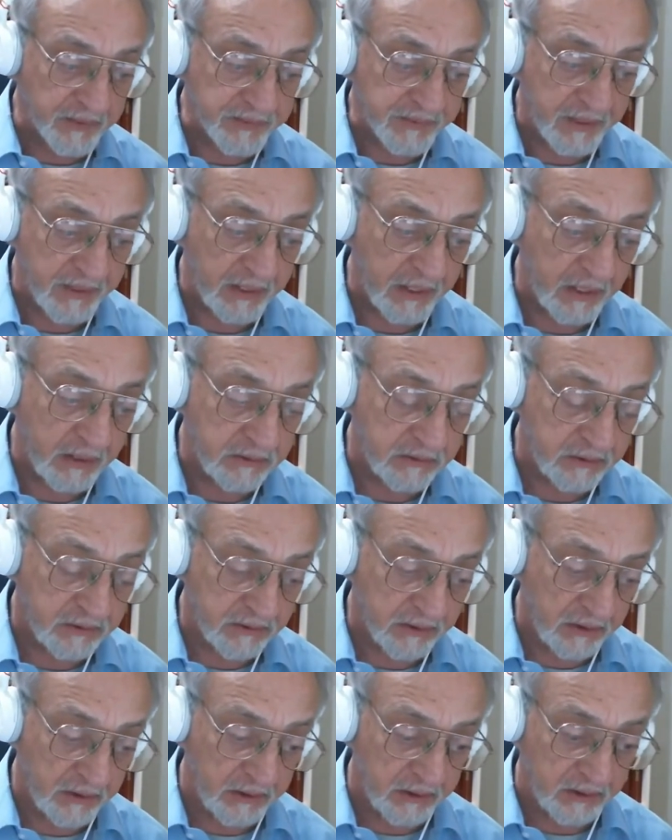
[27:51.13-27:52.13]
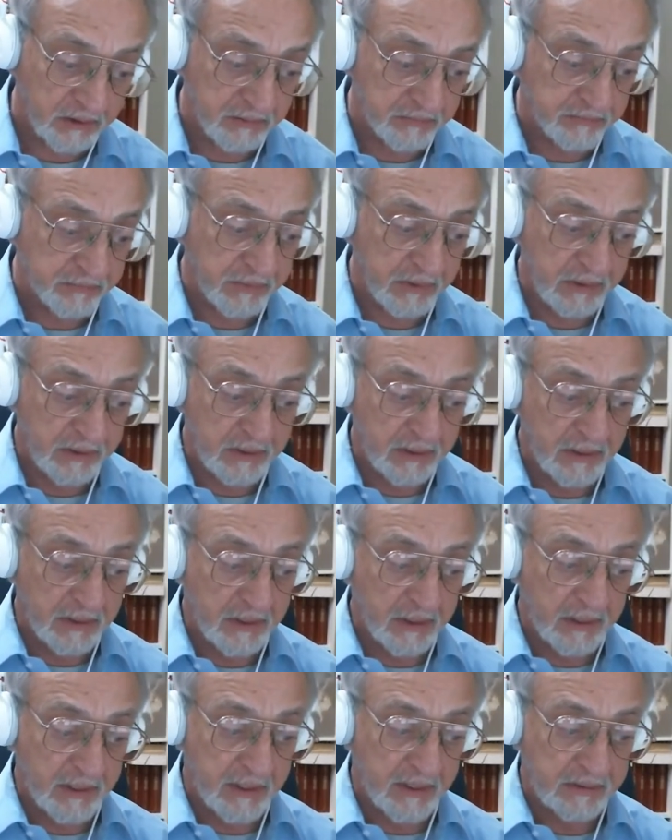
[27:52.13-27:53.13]
that um,
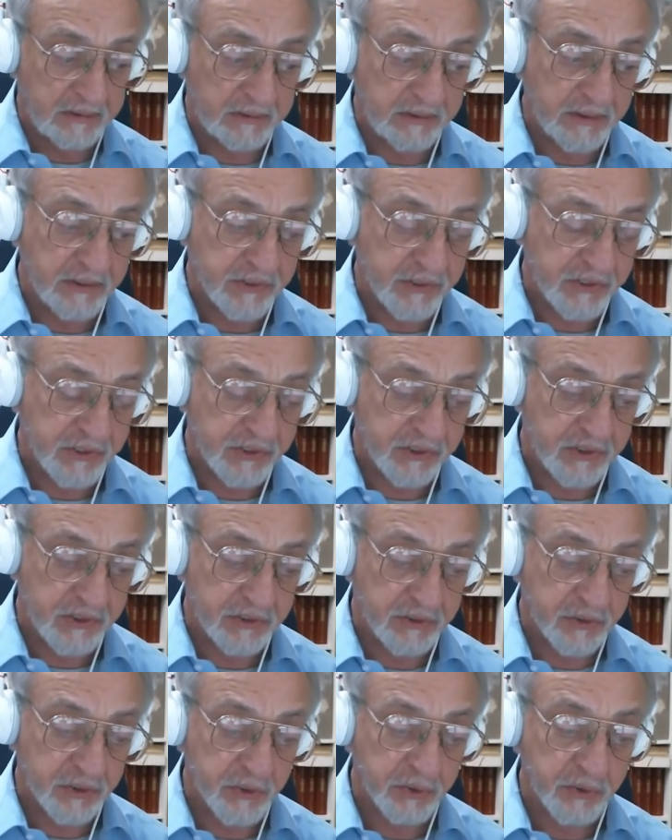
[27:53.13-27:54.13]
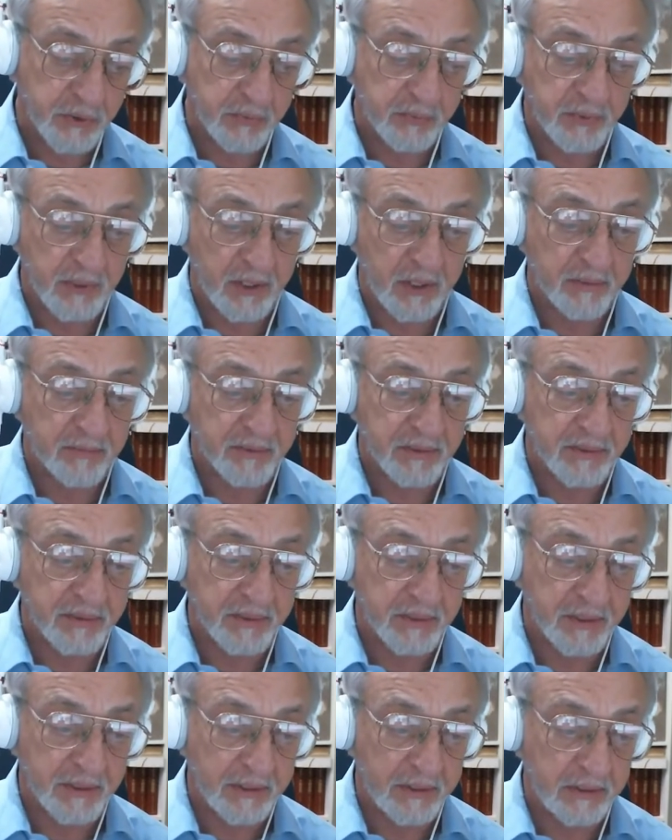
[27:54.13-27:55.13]
at least two
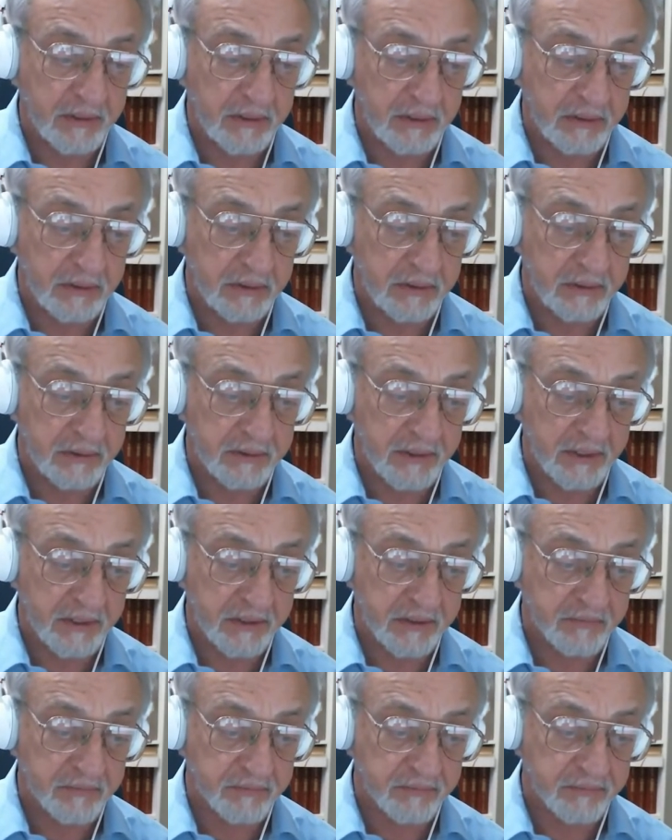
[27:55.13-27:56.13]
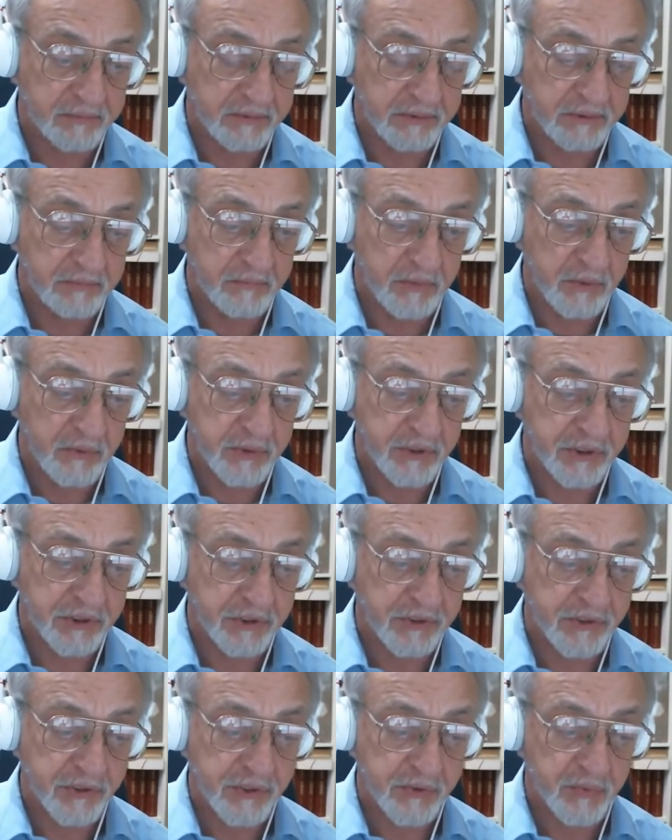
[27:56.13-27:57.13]
primary uh, negative
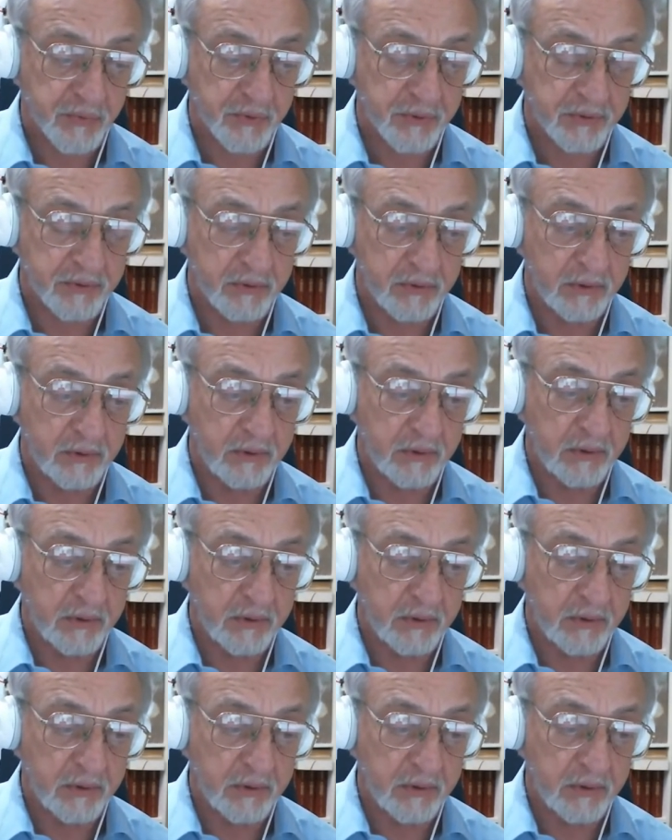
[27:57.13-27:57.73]
emotions would